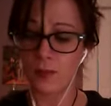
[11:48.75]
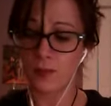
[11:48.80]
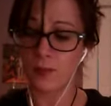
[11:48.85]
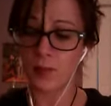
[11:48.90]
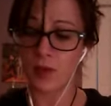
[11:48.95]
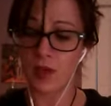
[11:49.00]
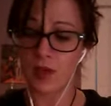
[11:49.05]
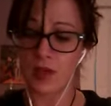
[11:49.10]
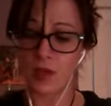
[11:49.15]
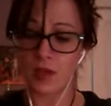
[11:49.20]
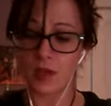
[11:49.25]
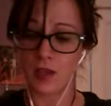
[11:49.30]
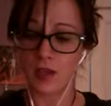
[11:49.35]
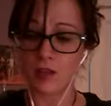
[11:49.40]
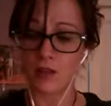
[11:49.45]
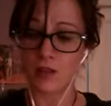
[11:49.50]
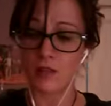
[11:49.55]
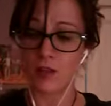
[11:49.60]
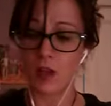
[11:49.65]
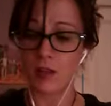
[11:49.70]
being in a
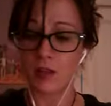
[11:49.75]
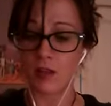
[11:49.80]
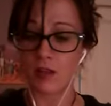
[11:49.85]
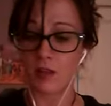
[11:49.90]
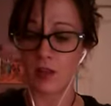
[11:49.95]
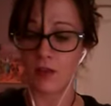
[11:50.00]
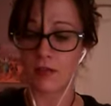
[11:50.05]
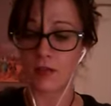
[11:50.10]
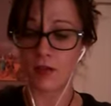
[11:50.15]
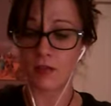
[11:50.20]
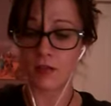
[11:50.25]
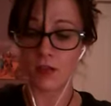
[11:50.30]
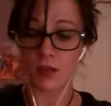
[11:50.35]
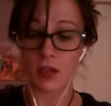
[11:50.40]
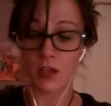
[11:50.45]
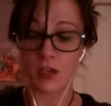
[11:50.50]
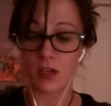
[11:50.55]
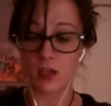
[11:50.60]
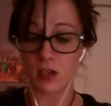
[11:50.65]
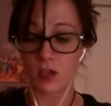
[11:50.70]
solid loving
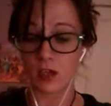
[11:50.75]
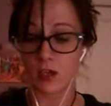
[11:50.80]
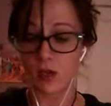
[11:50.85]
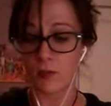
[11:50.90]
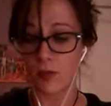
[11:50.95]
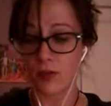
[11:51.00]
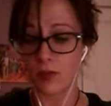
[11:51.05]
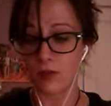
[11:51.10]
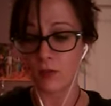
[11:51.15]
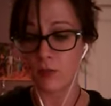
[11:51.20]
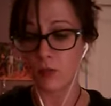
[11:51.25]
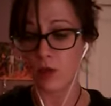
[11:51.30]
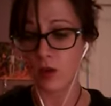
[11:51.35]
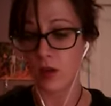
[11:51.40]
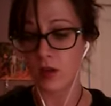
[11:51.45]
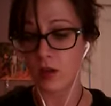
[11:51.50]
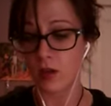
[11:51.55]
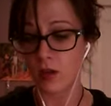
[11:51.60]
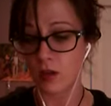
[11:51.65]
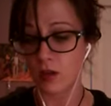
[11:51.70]
relationship is
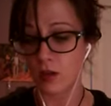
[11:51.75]
what